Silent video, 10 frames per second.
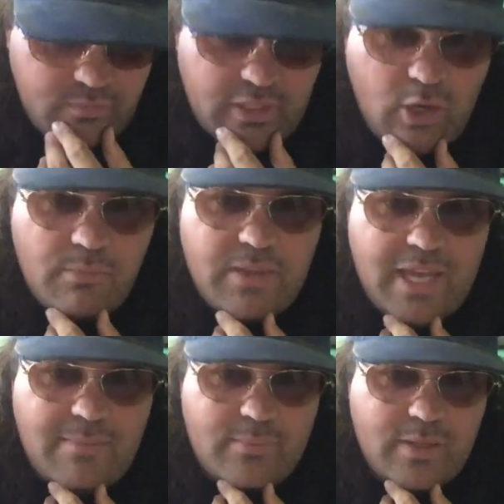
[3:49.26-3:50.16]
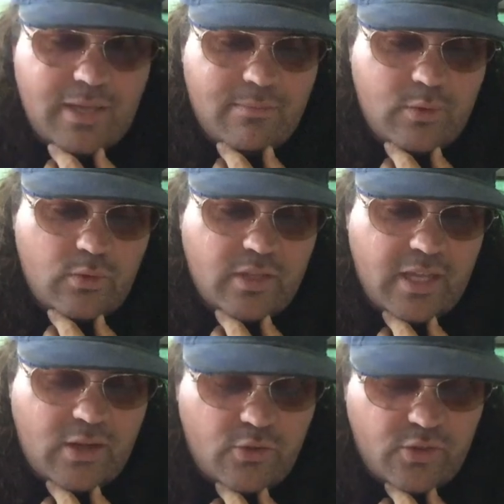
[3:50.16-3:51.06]
also
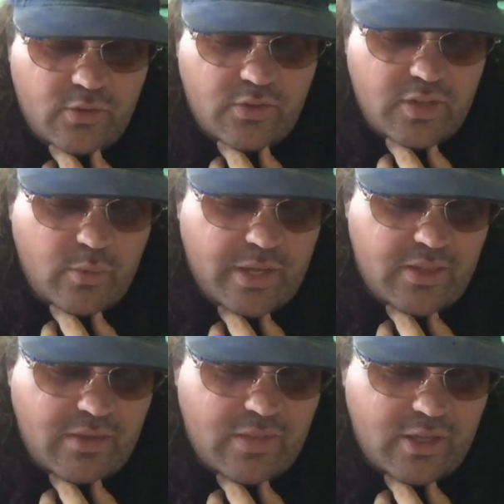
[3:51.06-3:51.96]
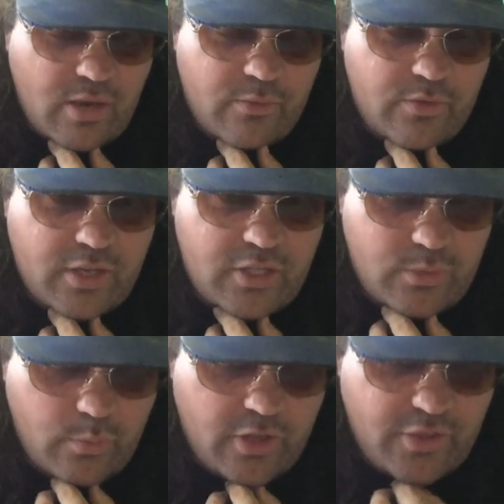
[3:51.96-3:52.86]
the scene where he's having that
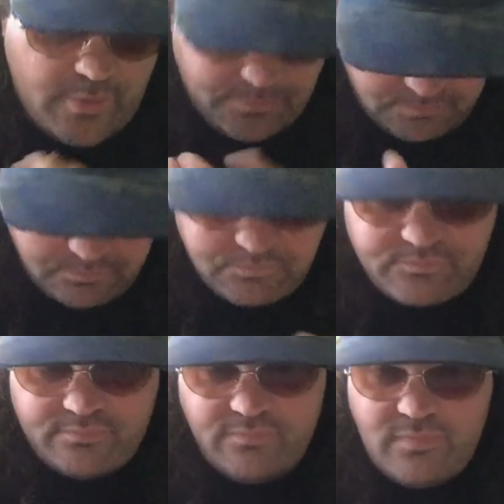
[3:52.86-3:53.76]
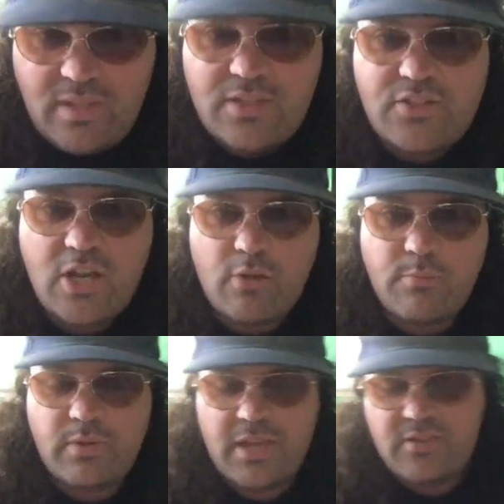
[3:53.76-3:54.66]
conversation with Donald
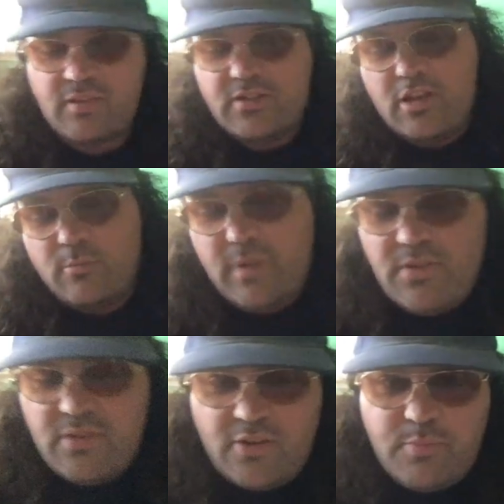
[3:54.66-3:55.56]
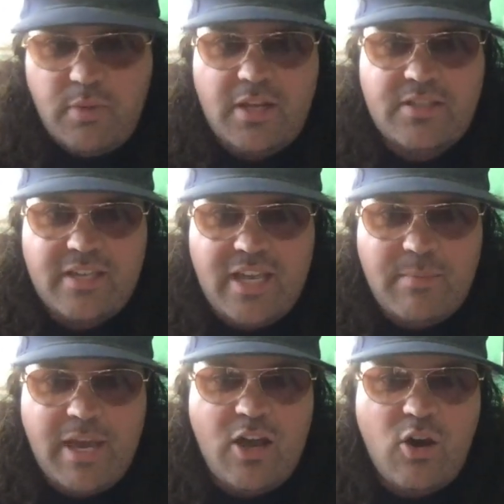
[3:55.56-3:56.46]
Pleasance. Donald Pleasance explained to him
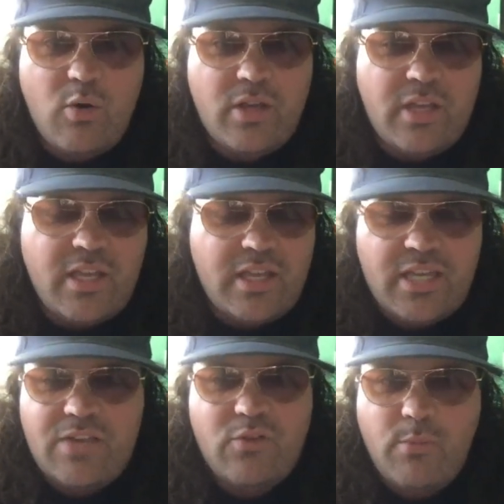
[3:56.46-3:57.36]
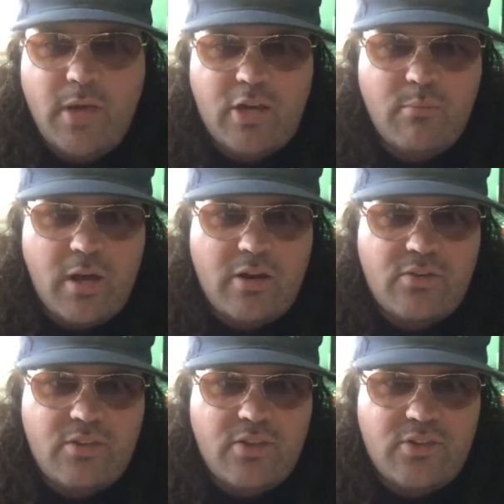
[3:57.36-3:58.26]
how evil Michael
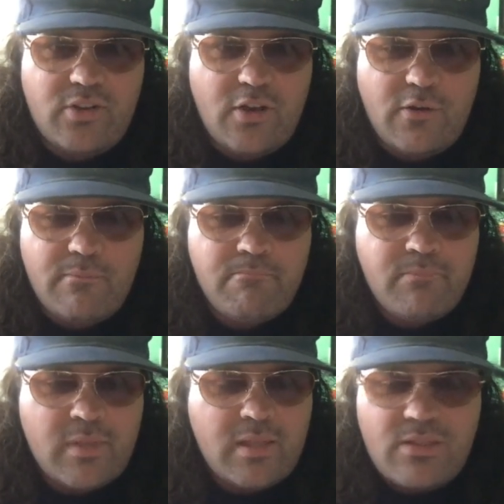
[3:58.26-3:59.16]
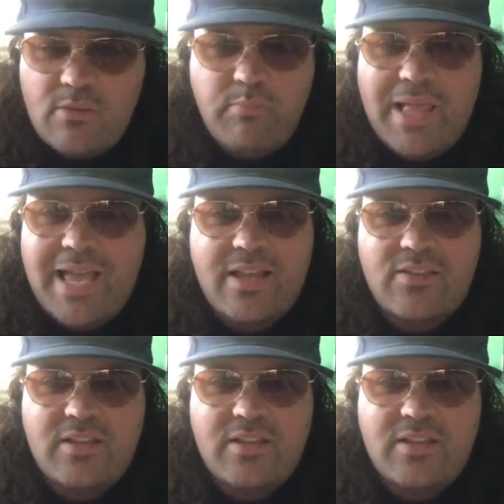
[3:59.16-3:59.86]
Myers is, you know. The blackest